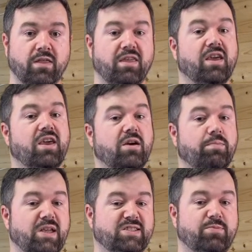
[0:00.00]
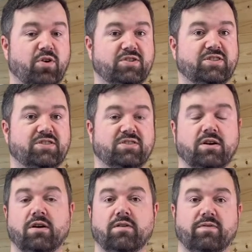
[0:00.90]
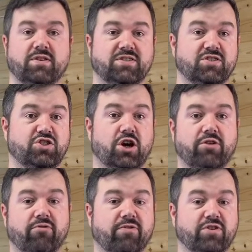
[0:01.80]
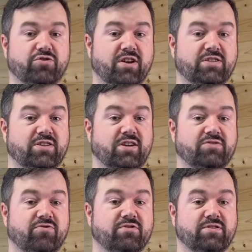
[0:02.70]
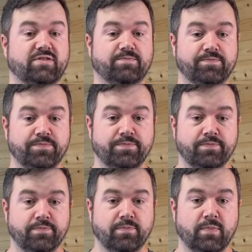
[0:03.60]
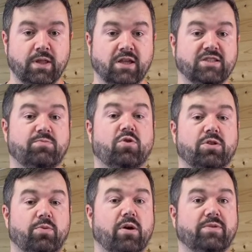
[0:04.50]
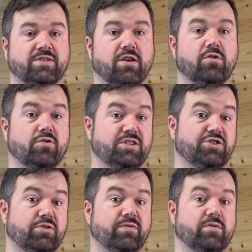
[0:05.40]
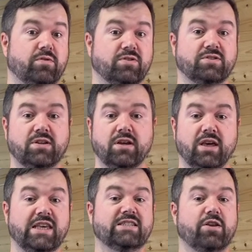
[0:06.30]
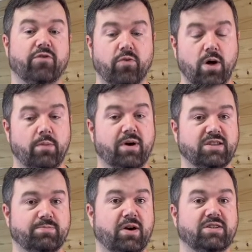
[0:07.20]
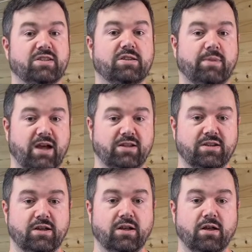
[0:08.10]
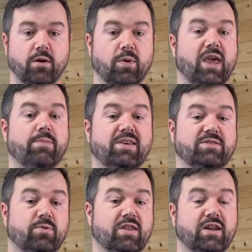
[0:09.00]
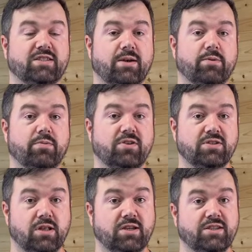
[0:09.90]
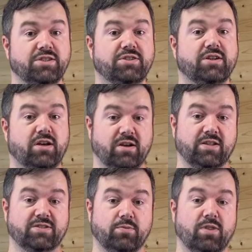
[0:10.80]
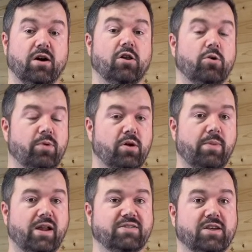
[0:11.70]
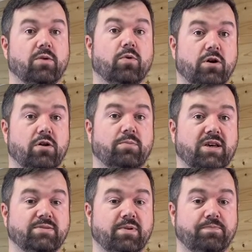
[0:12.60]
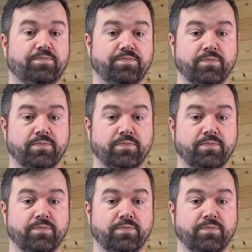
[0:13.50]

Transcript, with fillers: Think here pizza boxes versus giant refrigerator sized routers. Small deployments can cause issue, of course, easily overwhelmed by spikes in demand, we keep these within acceptable utilization targets with our global balancing and workload placement.